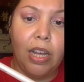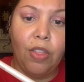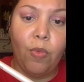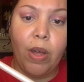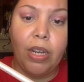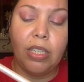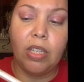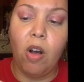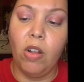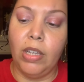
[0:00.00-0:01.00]
other one. It's
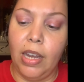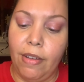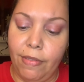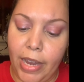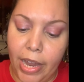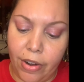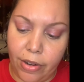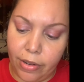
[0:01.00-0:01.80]
called Love Letter.